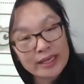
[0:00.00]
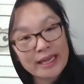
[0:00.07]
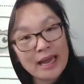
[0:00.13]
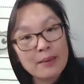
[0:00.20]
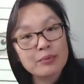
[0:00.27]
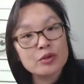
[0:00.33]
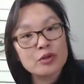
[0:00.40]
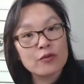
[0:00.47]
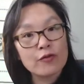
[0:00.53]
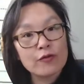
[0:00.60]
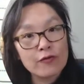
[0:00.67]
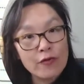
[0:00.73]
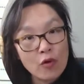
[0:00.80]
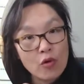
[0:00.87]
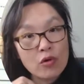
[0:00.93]
capture
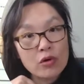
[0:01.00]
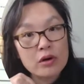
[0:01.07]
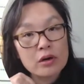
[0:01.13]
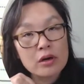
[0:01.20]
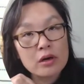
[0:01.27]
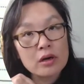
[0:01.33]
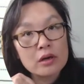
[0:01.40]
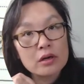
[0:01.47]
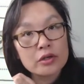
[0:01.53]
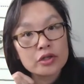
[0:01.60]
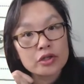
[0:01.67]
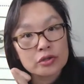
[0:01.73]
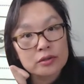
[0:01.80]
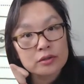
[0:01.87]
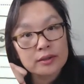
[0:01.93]
4
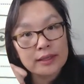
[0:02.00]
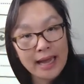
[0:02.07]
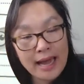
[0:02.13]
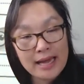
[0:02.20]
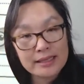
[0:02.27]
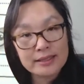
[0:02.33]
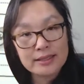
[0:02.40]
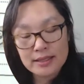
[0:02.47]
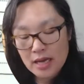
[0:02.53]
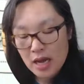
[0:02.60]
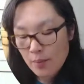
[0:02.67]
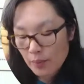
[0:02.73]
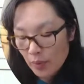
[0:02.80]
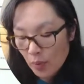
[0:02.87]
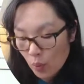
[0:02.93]
cats,
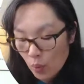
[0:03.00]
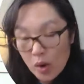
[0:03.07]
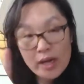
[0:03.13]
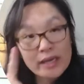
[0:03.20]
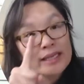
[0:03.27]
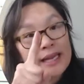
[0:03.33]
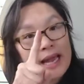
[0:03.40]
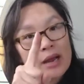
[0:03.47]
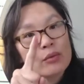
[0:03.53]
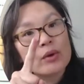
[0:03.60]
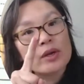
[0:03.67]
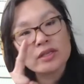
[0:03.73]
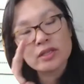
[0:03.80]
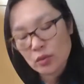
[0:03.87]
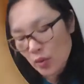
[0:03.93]
but 1 cat
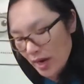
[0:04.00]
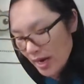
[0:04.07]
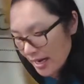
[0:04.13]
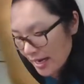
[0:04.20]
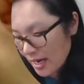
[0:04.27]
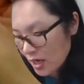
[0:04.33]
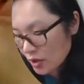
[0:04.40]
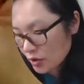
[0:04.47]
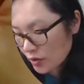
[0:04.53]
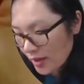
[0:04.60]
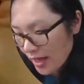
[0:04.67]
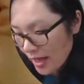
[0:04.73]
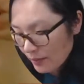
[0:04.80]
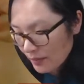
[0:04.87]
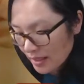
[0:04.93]
runs away. So
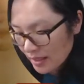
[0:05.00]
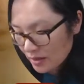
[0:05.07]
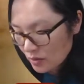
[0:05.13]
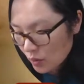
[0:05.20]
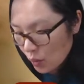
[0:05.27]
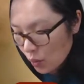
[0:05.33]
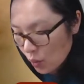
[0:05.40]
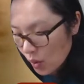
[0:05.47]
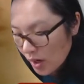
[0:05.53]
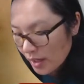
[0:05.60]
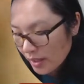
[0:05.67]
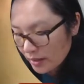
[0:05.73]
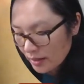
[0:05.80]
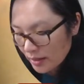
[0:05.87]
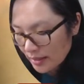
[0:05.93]
that means
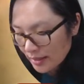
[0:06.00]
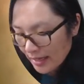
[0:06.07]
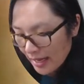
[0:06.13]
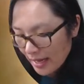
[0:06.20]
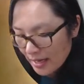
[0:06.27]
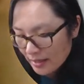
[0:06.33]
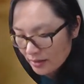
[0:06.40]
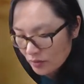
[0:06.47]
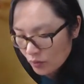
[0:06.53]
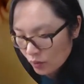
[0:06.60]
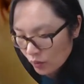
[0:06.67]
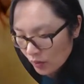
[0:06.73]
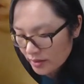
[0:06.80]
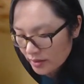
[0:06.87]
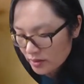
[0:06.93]
1 cat
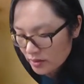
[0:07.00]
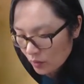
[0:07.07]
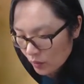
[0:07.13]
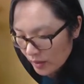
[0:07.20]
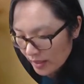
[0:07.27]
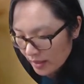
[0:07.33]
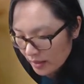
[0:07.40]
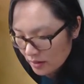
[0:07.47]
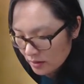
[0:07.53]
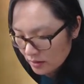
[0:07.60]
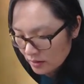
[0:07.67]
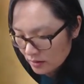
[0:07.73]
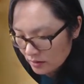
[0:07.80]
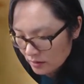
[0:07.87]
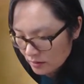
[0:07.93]
runs away.
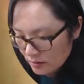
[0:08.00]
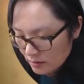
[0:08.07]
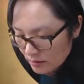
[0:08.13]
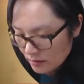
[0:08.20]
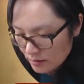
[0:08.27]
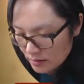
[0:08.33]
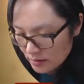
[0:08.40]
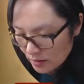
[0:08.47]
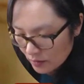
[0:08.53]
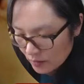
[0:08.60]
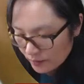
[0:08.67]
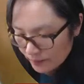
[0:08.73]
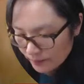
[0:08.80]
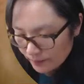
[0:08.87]
So